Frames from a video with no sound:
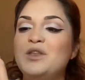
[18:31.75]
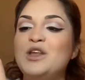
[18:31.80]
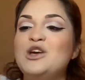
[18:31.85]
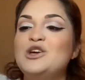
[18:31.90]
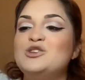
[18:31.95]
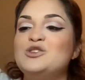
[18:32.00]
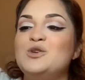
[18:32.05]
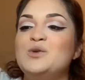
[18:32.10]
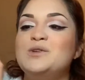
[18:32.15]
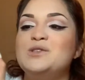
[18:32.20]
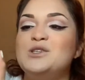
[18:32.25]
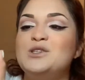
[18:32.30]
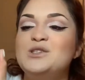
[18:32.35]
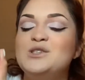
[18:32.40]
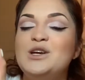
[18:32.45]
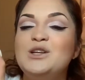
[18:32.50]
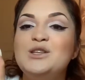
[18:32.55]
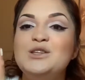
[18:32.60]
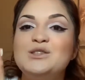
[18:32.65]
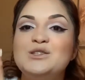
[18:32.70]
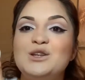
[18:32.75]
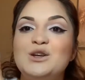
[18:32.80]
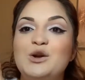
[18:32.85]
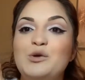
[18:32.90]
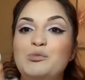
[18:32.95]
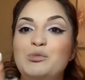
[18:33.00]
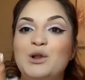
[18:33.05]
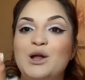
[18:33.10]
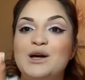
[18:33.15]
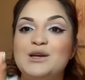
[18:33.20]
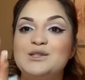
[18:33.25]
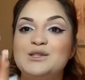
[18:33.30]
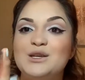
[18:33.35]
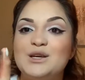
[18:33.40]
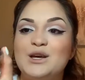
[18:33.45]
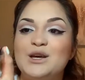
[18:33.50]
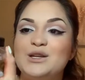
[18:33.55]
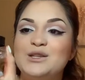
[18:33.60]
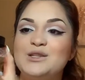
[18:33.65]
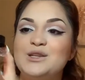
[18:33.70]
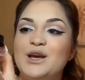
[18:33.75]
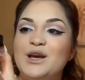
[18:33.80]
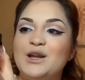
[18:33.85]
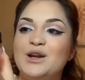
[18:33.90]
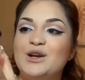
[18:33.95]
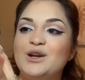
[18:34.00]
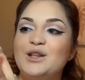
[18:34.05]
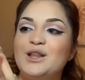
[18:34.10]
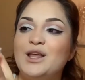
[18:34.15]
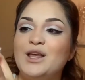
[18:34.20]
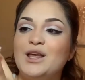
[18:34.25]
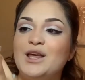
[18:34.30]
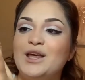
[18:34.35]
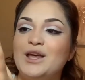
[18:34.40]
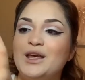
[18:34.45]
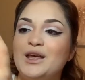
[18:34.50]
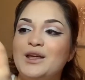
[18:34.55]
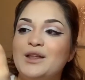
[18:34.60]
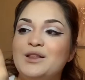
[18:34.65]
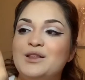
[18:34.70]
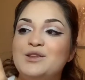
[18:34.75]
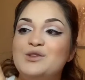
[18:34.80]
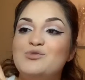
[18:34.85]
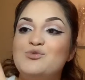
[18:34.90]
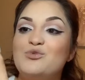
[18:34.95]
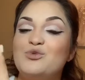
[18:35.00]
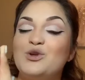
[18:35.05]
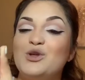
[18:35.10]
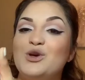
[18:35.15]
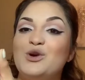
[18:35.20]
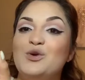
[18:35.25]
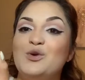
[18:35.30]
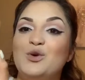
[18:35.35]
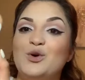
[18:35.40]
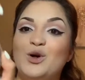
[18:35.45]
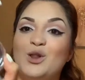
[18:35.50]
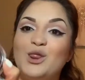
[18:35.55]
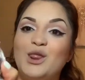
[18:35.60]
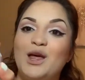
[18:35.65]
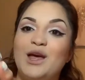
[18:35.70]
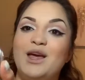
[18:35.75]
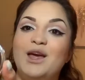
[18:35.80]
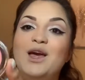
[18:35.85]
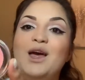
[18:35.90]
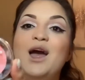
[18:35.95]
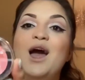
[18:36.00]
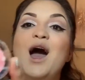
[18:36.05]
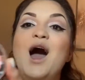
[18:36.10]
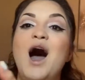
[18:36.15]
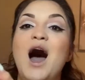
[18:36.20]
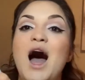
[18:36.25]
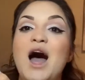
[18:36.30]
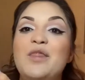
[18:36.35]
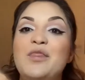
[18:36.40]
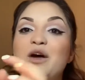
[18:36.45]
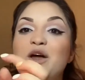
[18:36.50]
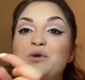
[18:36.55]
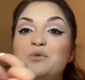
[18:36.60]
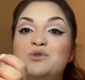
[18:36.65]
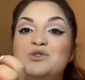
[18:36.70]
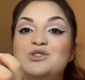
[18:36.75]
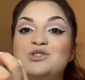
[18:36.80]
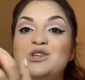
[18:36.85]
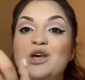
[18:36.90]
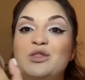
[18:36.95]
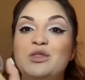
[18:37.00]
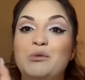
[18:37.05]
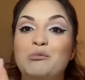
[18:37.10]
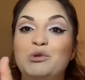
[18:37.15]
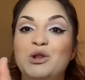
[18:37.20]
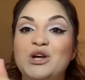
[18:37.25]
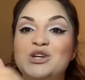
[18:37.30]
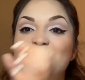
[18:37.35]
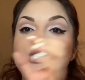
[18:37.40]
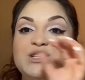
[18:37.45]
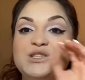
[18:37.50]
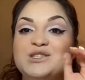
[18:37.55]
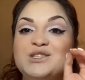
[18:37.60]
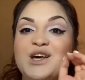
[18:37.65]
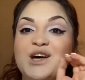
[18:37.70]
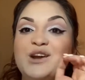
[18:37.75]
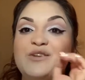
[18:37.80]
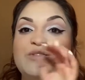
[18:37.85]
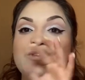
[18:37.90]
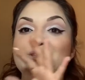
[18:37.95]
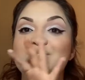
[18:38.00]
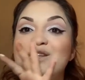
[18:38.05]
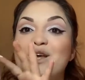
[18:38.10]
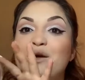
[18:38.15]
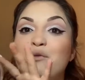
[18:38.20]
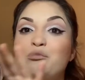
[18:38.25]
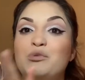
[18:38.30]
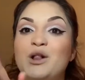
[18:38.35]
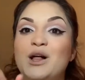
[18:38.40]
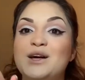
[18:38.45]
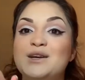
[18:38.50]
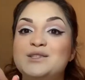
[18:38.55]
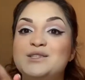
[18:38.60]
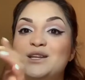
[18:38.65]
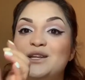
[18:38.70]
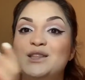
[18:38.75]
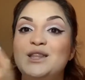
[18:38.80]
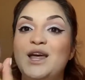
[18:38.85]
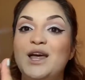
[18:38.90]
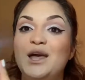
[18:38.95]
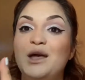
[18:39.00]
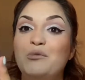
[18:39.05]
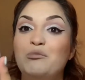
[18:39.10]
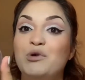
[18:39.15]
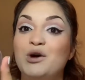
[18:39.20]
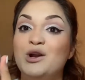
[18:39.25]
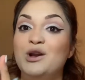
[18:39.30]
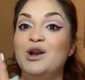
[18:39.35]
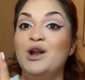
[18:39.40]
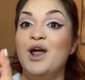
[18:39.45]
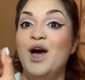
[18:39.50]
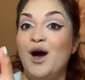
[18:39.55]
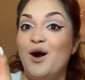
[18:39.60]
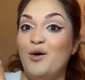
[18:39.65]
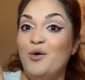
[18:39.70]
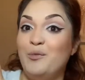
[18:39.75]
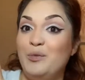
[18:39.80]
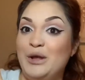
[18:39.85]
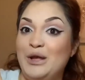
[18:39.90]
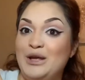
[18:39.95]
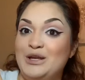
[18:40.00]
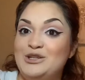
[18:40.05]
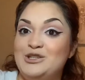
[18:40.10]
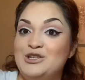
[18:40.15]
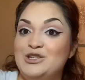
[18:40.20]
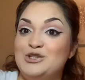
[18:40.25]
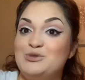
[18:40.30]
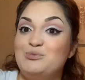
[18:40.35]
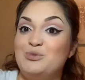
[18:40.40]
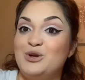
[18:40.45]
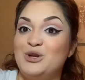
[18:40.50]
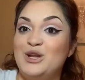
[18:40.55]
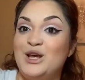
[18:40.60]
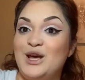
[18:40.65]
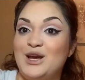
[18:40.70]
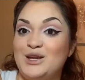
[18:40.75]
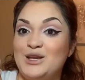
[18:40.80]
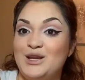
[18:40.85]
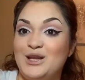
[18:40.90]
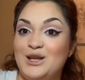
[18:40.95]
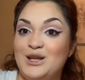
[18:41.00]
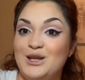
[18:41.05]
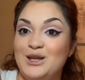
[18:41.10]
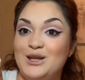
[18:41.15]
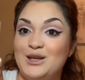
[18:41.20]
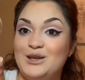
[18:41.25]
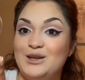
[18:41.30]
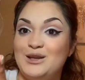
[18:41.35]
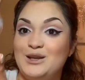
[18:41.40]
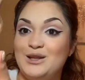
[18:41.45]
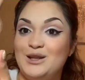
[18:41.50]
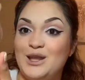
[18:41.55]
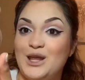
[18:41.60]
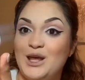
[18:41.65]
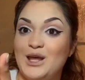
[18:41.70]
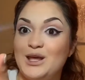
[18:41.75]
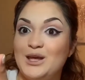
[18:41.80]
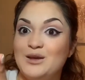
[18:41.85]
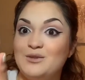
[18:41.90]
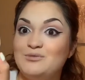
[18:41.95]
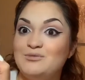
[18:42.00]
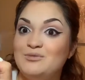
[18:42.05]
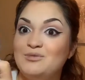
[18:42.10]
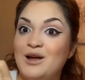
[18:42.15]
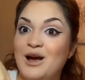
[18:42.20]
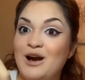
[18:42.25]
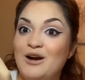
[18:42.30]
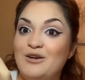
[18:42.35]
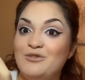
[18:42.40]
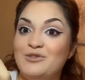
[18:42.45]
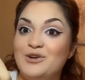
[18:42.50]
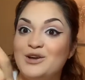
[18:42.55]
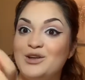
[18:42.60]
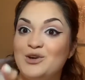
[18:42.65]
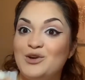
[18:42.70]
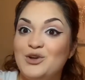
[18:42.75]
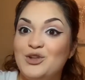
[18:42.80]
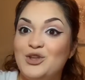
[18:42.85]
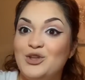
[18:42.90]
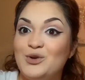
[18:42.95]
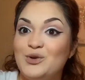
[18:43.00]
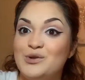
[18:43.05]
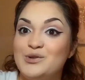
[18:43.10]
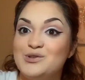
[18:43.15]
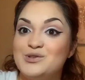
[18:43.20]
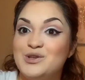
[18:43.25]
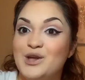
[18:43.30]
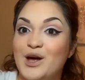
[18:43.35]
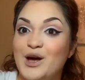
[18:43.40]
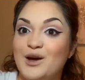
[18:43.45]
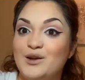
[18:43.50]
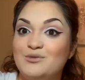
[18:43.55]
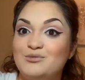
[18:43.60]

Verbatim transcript: So it's inside this little plastic container thingy. It's really cool. Like, I thought it was just like the blush inside of this like plastic thing, but no, bitch. It's protecting it. Like, how fucking cute is that?